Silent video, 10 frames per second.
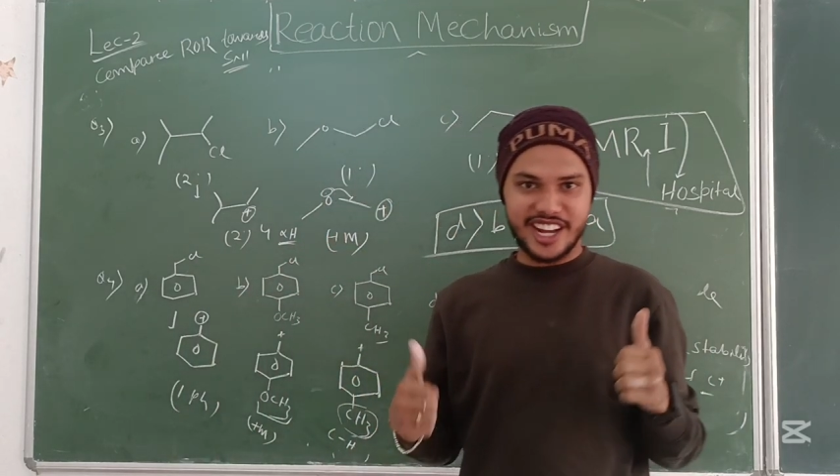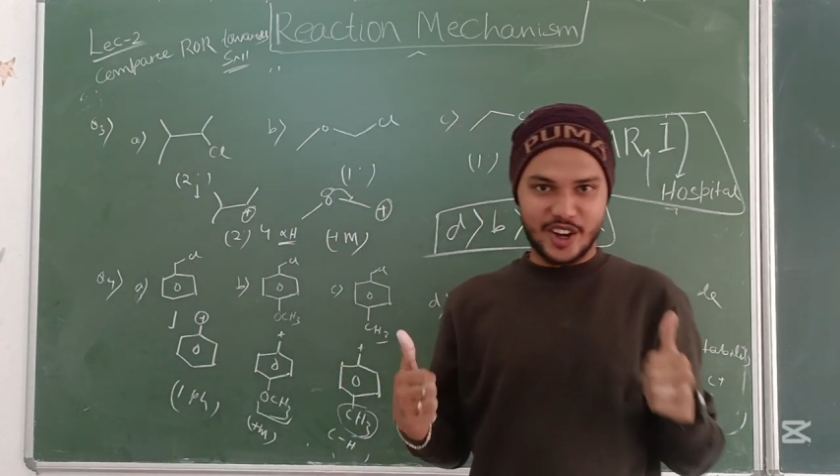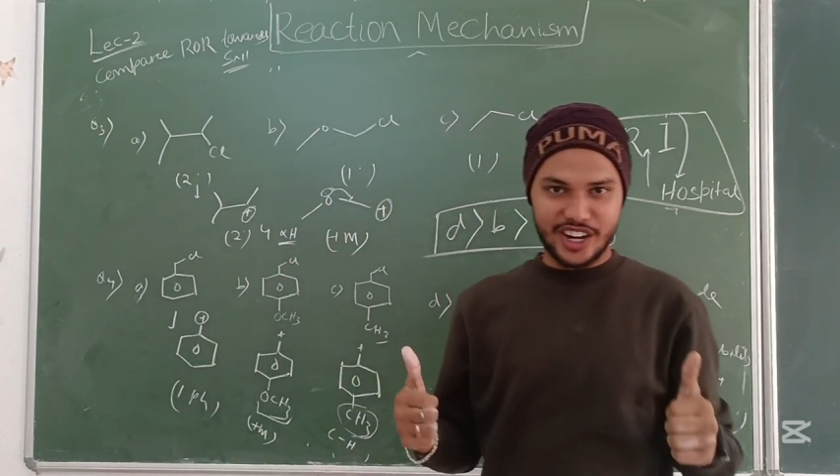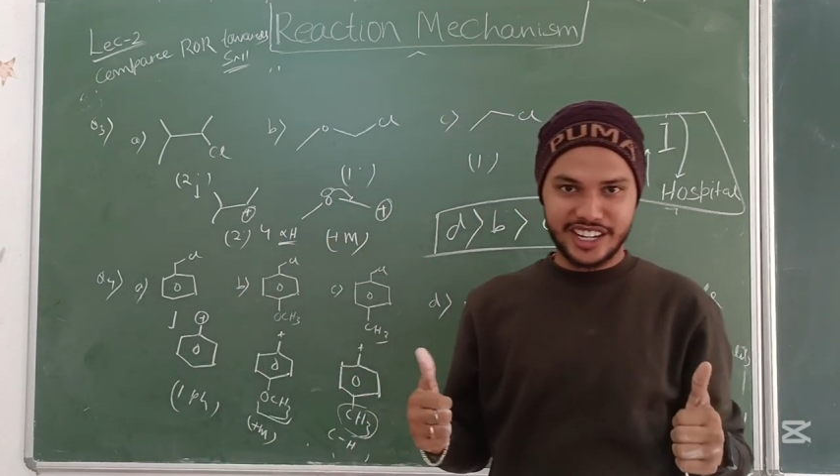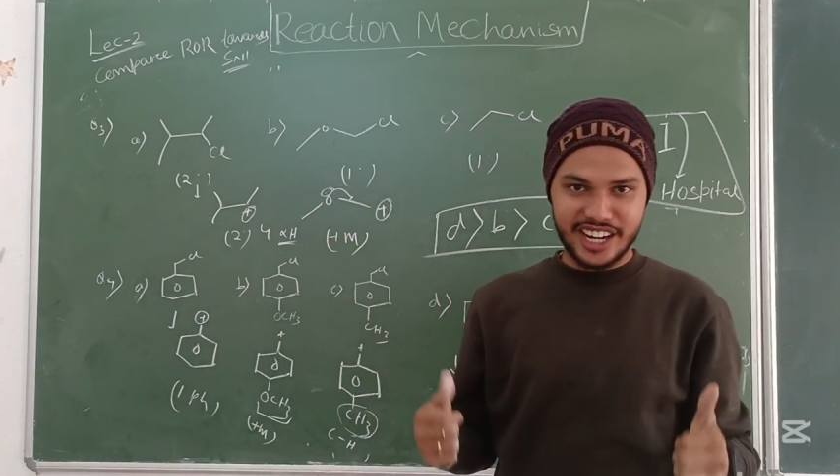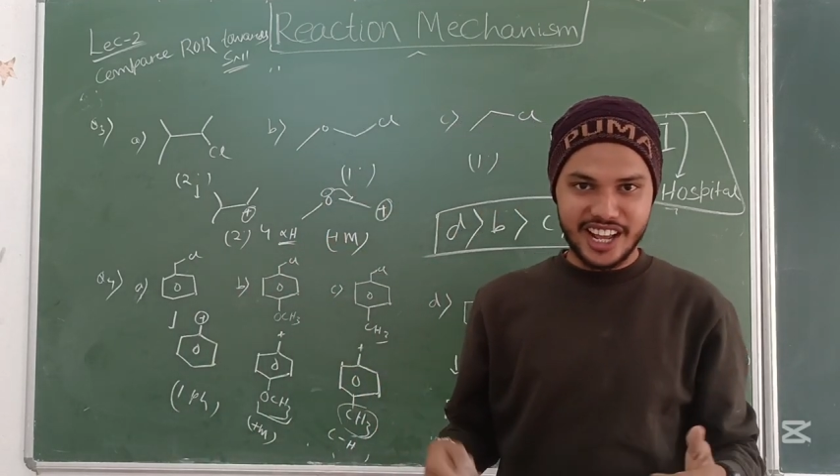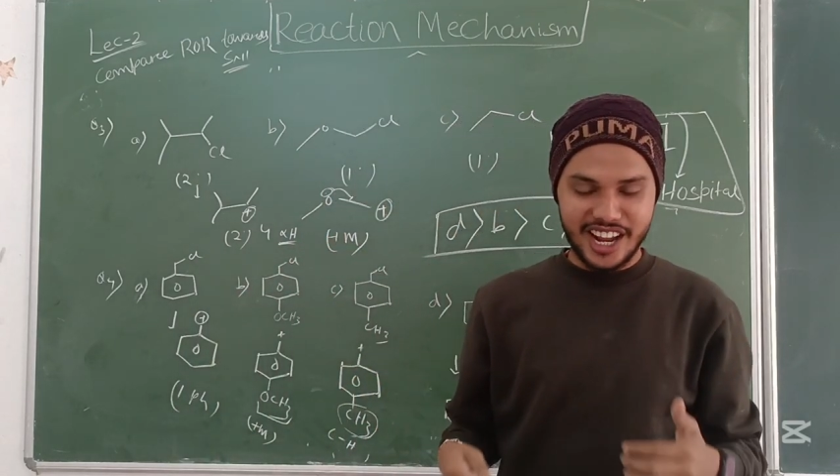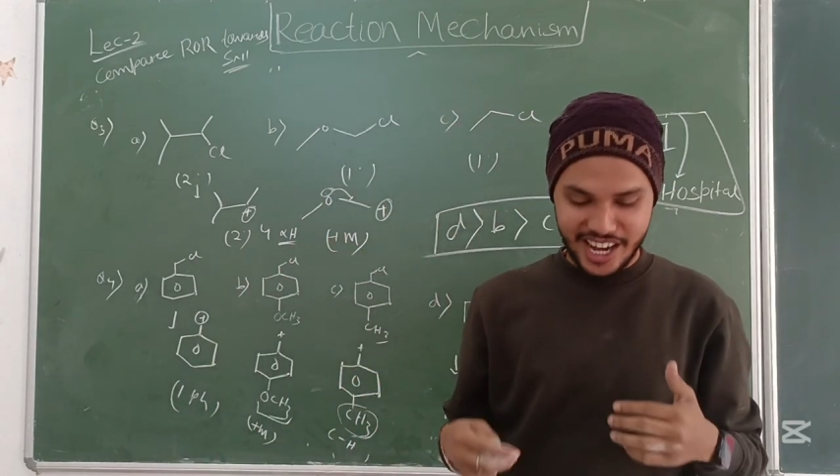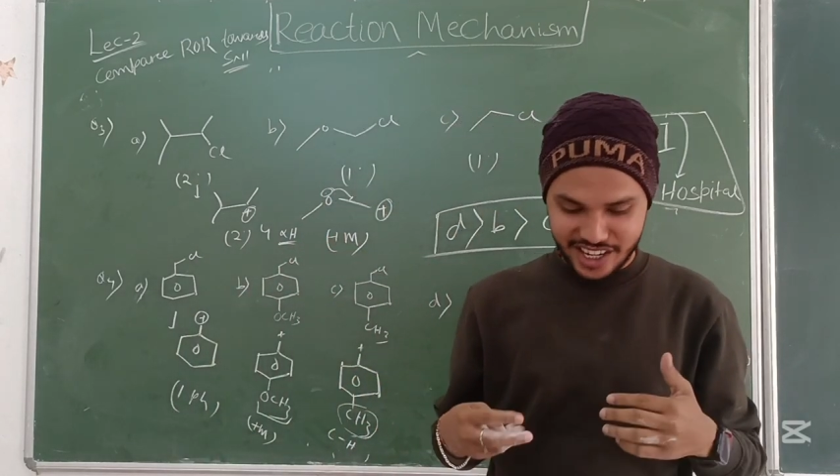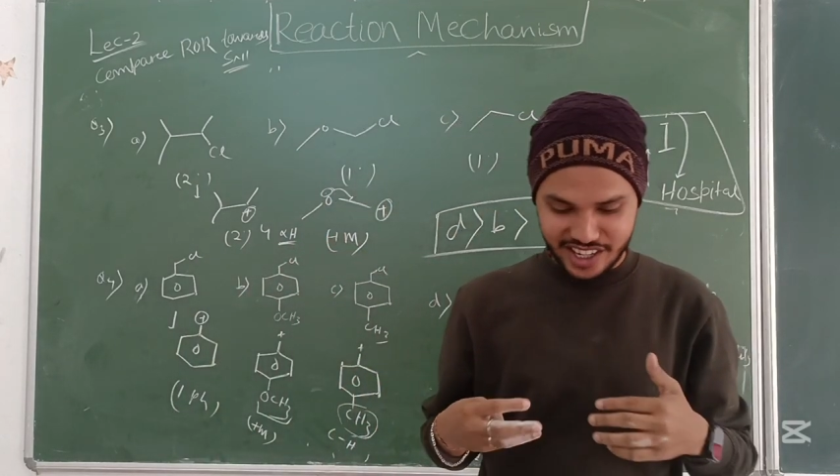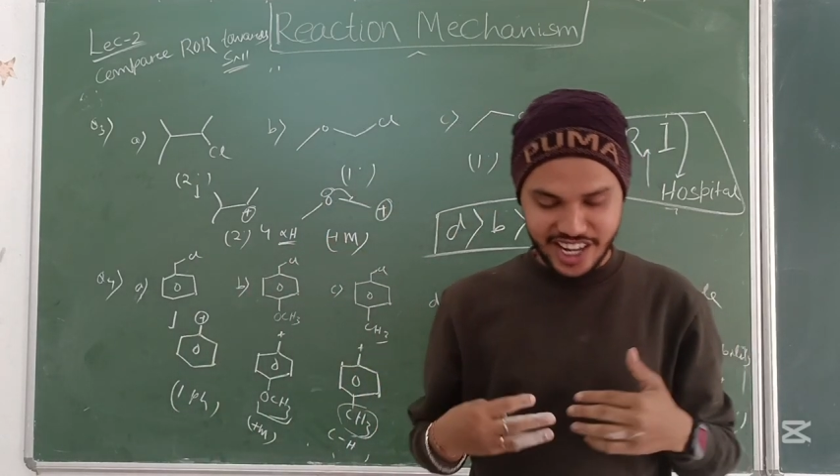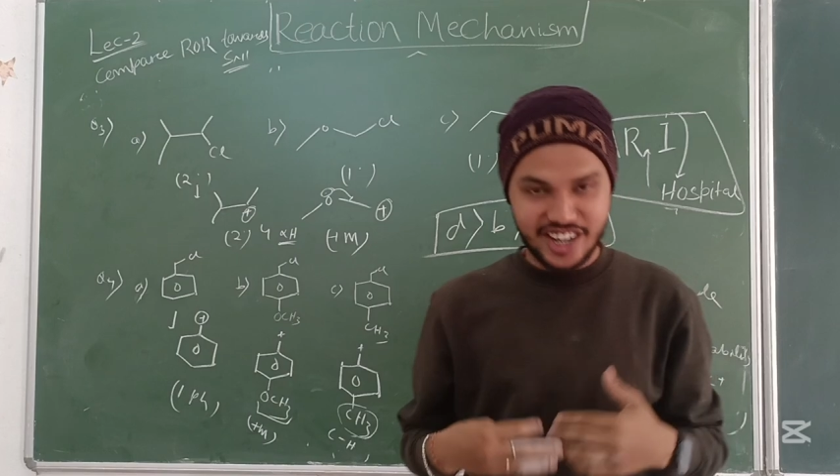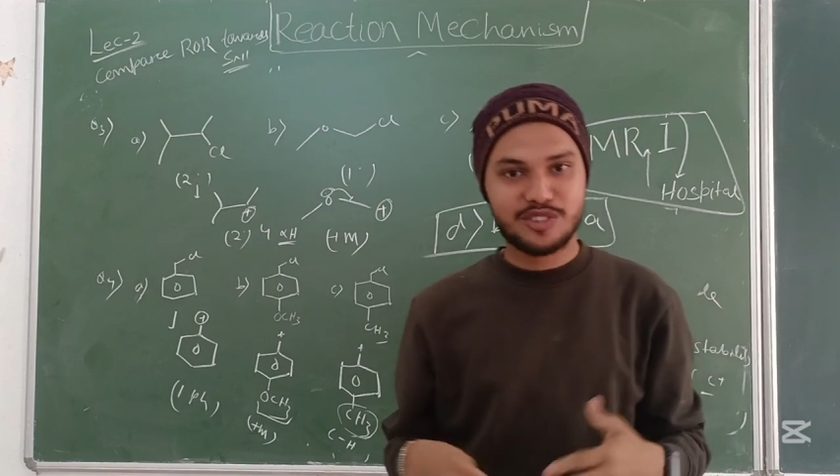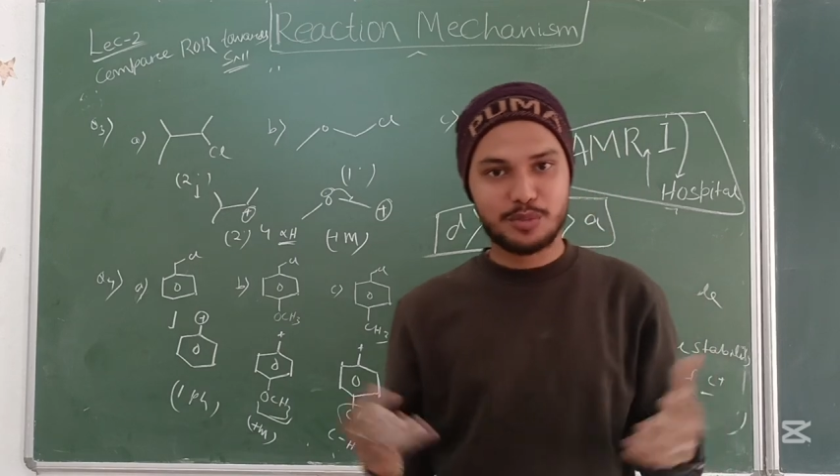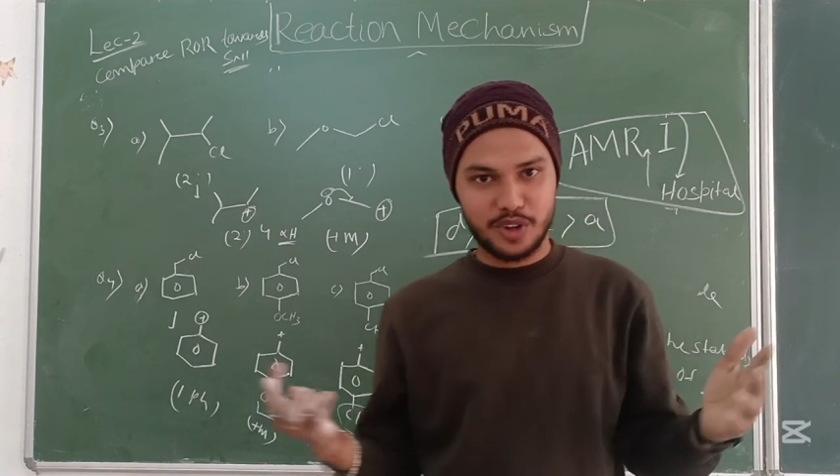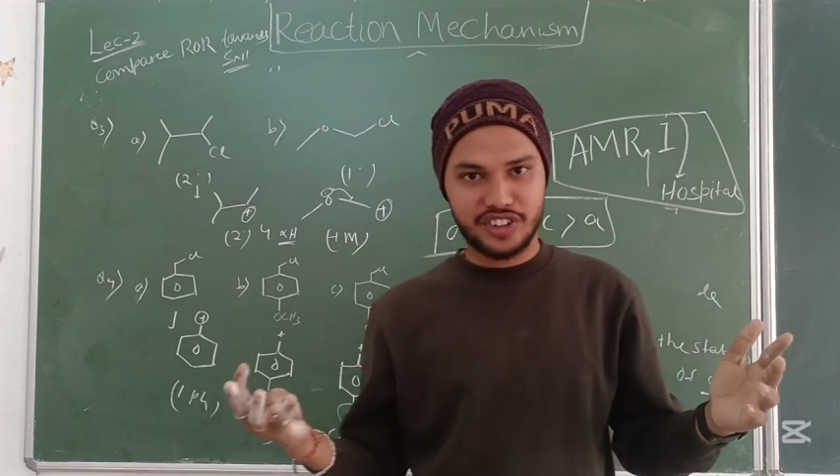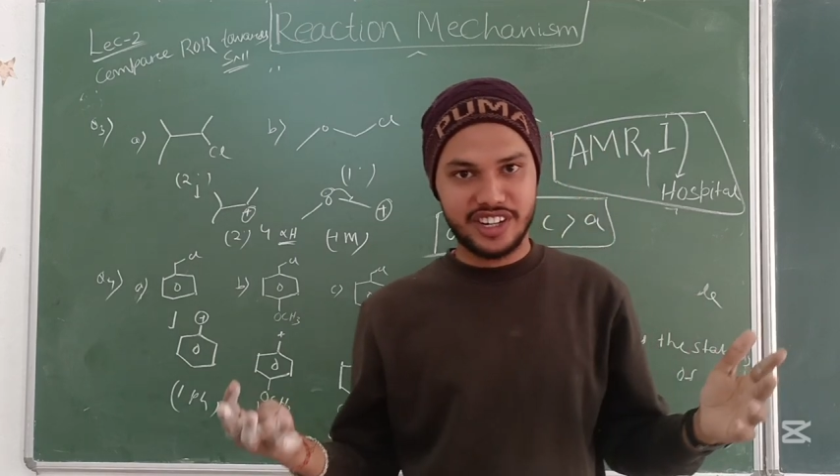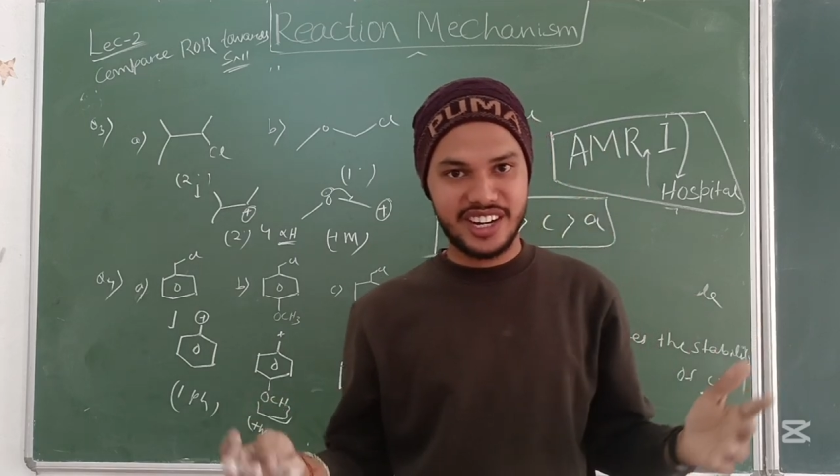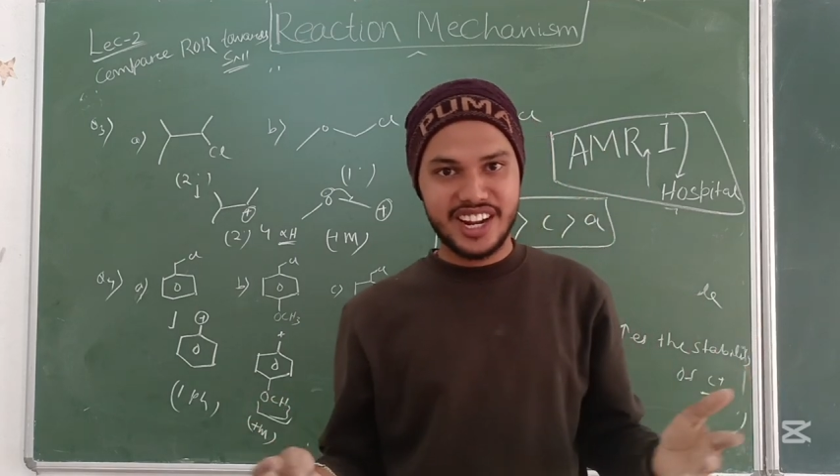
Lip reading: connected, and let's proceed.